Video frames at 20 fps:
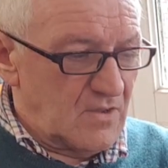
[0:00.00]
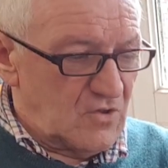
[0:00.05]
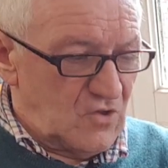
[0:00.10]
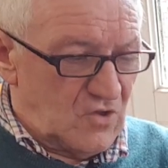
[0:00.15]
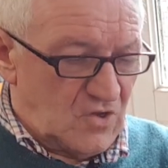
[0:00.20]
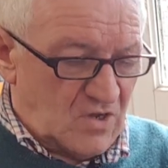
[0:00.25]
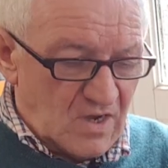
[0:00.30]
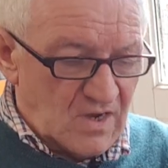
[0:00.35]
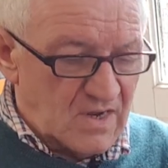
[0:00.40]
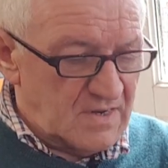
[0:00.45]

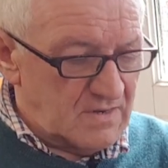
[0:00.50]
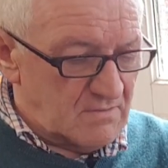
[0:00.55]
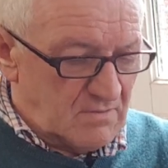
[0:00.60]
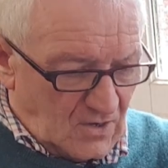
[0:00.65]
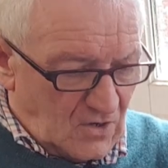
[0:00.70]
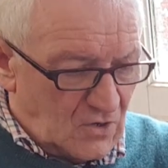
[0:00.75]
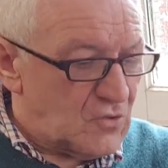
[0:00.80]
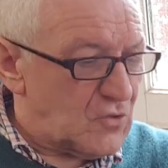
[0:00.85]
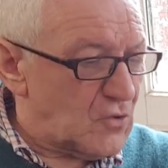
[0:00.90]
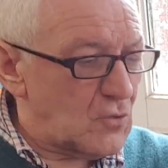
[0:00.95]
You can't
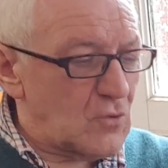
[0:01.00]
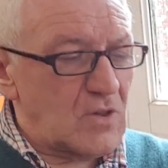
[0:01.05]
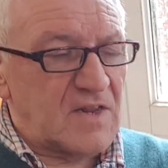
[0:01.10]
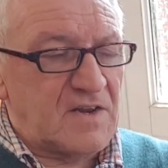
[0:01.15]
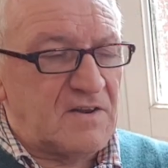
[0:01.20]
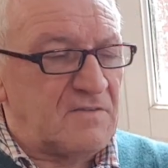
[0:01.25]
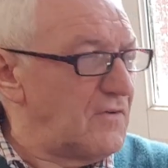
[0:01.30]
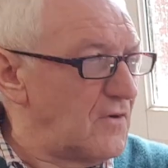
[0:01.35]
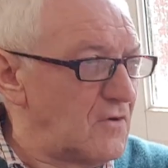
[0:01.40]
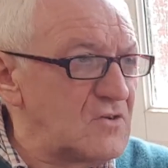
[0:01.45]
control
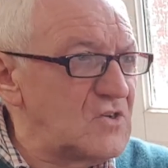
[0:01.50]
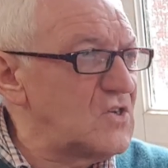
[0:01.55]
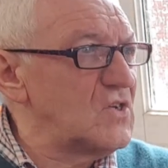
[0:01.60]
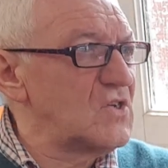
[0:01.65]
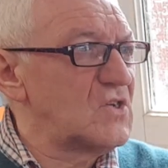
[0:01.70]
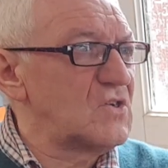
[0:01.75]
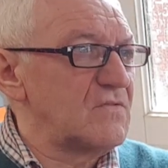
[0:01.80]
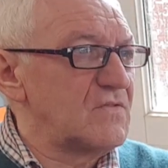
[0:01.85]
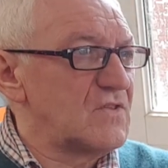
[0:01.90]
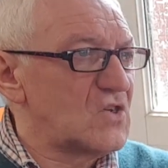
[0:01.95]
any
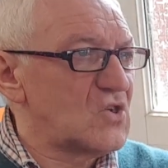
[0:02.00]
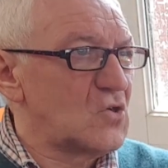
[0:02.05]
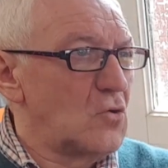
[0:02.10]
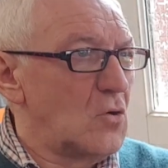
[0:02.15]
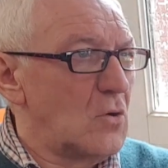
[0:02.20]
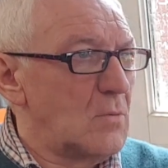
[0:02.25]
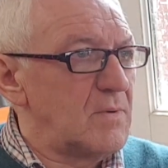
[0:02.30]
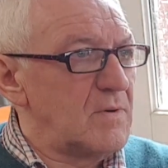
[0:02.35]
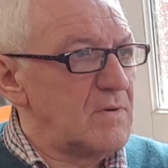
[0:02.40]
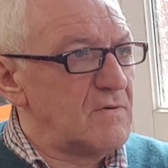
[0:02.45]
functions of the
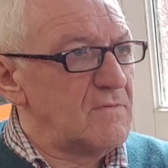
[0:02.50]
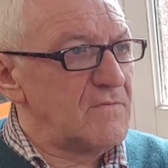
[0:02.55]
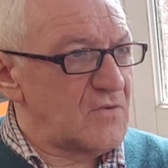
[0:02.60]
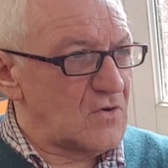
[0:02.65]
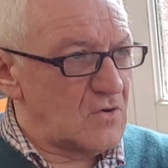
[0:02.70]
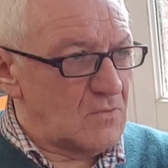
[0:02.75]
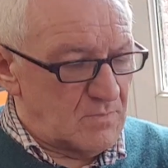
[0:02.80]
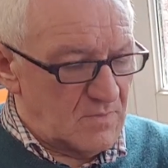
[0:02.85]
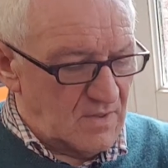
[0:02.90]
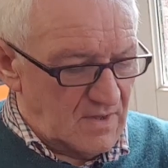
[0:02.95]
scope
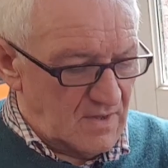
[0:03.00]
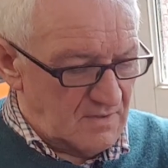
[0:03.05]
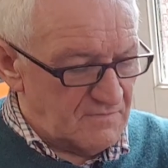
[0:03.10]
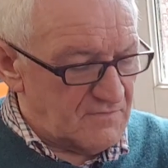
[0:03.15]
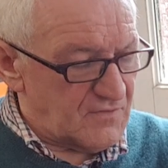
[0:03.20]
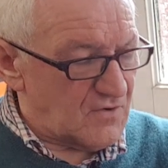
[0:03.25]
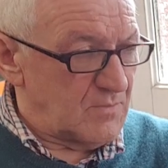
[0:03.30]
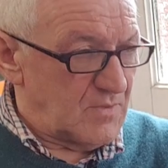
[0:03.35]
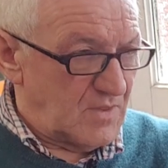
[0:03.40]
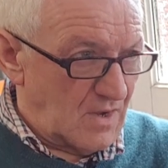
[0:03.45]
from
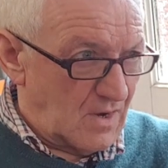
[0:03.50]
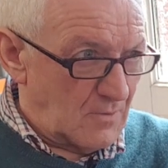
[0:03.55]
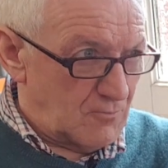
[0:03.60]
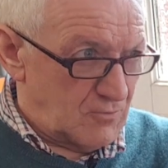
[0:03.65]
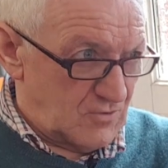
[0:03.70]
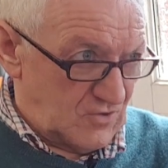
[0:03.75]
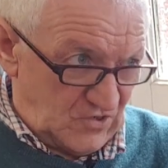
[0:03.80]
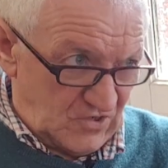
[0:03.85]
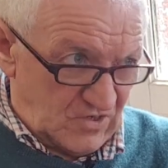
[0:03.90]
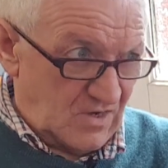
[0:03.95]
the app,
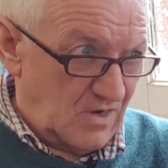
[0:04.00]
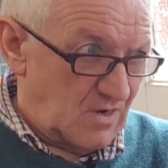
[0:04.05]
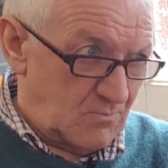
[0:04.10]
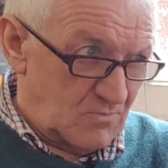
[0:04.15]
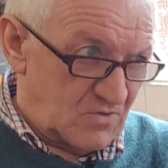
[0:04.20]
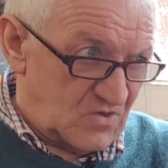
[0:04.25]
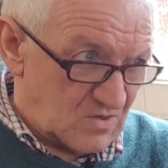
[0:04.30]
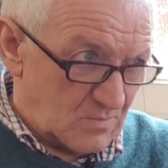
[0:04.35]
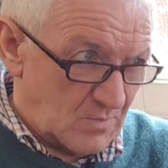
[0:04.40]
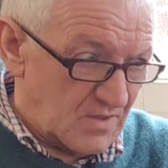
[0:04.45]
which you can
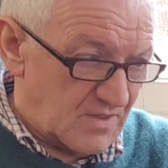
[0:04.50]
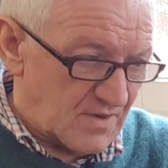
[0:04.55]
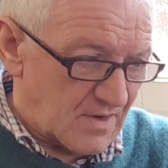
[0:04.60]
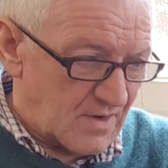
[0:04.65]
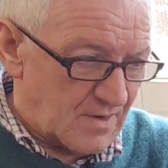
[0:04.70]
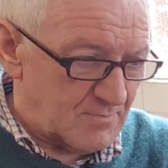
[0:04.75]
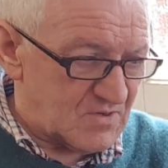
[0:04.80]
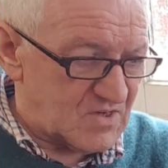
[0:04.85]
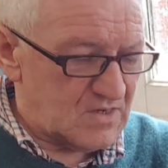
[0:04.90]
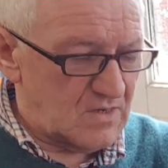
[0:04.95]
with some other
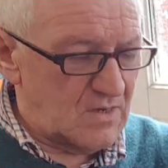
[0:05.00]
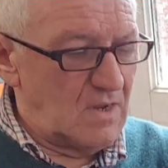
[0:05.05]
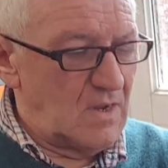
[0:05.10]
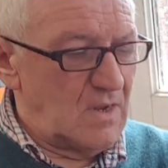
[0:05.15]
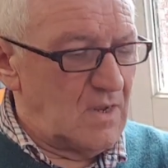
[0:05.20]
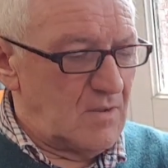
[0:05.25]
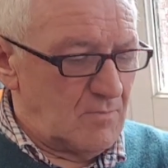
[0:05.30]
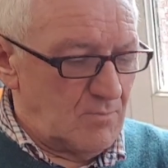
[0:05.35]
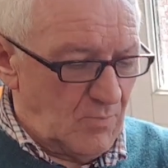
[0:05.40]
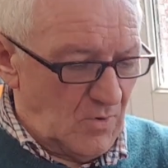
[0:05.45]
apps.
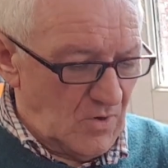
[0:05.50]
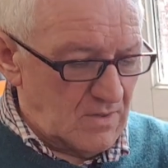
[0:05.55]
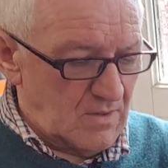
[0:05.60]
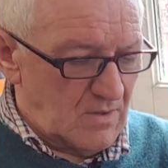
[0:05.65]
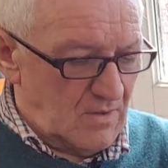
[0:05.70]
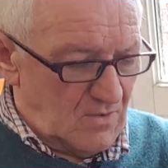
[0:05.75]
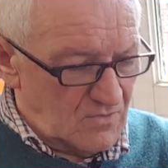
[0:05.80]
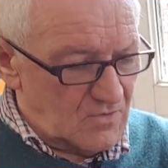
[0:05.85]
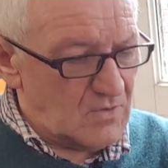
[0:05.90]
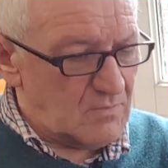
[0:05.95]
Right.
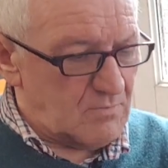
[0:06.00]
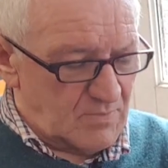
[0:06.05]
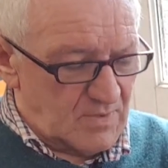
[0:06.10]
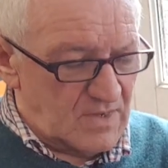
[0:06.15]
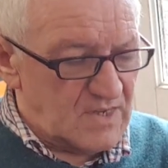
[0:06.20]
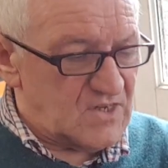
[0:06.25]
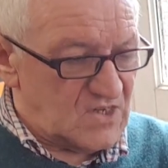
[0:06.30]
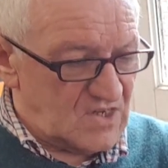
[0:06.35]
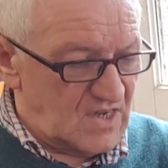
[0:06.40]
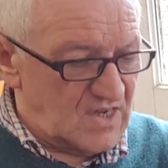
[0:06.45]

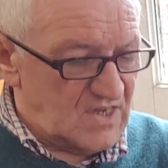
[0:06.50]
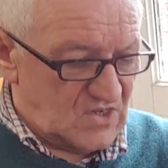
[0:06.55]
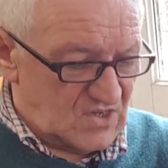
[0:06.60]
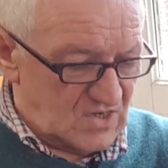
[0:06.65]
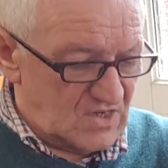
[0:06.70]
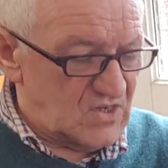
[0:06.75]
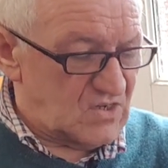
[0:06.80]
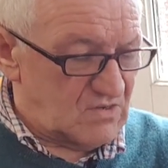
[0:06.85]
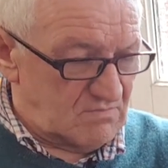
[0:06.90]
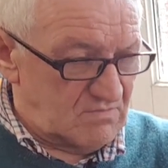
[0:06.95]
But say
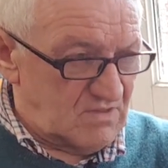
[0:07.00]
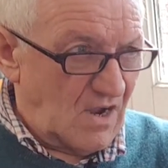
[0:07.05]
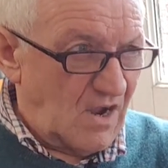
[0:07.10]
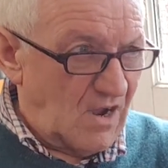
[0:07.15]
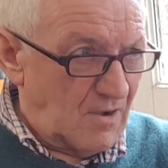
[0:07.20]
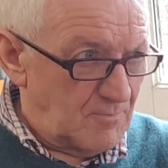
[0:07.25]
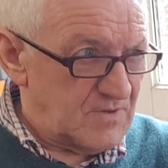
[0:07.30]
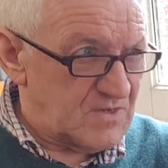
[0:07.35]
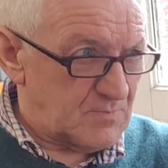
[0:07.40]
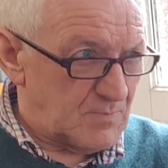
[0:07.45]
it's the
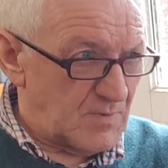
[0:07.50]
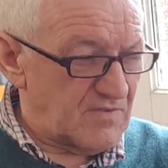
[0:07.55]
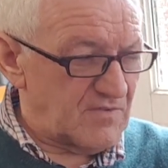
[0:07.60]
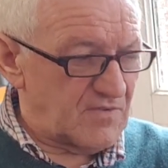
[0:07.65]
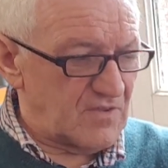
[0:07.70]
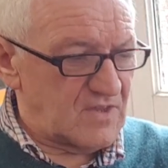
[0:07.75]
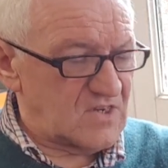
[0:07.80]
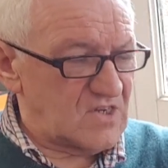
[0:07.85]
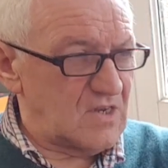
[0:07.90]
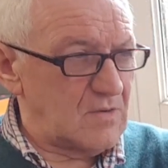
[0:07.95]
app is
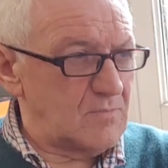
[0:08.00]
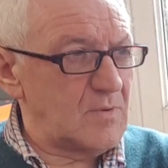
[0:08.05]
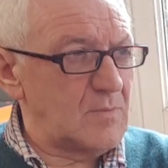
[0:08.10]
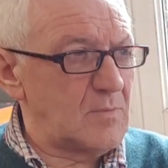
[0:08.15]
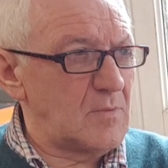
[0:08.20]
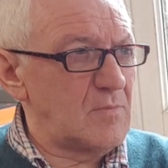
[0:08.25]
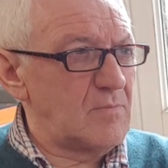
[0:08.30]
perfectly acceptable.